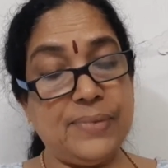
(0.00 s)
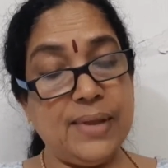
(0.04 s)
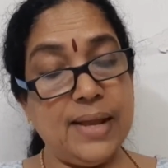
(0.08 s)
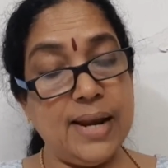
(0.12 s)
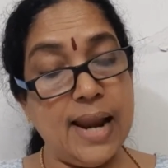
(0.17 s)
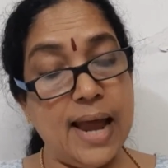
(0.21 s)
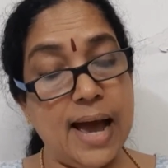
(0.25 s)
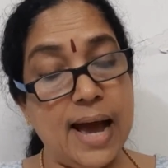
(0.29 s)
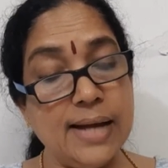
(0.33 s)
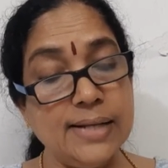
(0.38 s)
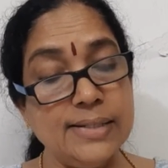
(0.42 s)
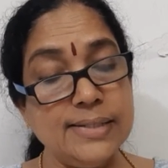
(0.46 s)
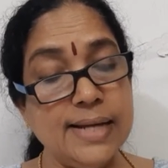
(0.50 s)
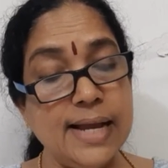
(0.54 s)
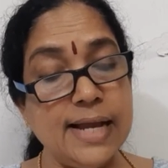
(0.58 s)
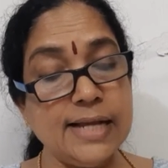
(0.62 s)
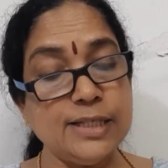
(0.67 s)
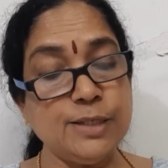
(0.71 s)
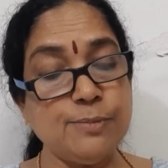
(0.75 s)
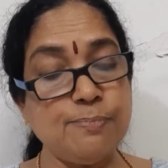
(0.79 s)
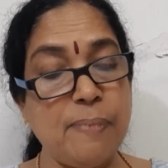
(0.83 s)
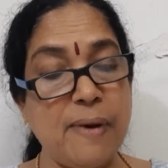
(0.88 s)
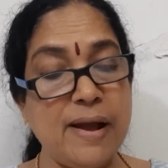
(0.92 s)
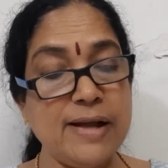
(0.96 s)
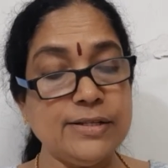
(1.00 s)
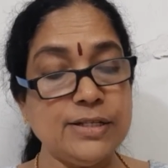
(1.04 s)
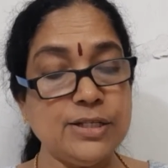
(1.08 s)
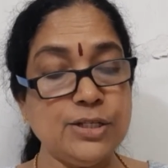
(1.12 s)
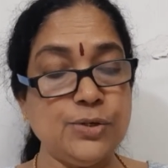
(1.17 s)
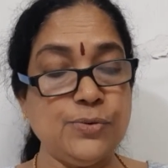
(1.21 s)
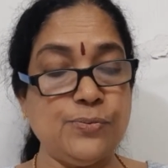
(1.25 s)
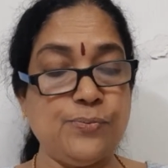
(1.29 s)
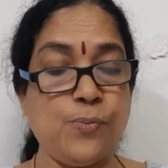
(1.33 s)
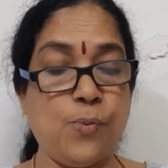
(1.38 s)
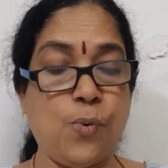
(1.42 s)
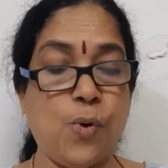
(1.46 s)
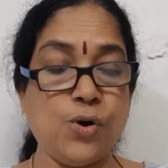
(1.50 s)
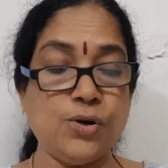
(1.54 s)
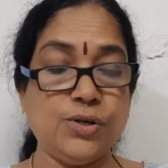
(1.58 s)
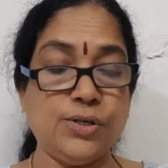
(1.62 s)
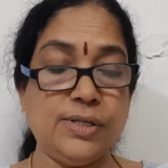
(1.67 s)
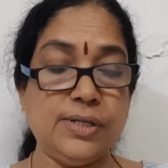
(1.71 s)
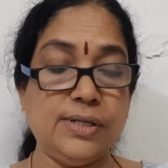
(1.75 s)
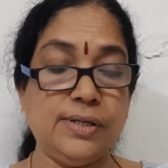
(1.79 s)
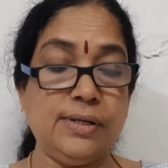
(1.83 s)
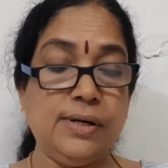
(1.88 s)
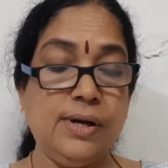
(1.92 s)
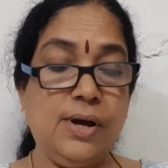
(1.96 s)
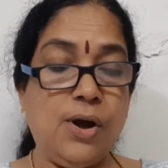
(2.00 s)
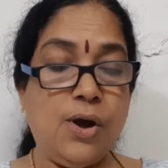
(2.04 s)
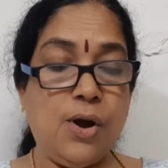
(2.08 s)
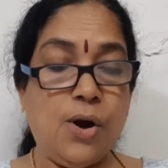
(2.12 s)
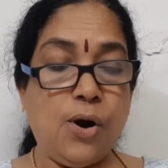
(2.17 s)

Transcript: large expanses of water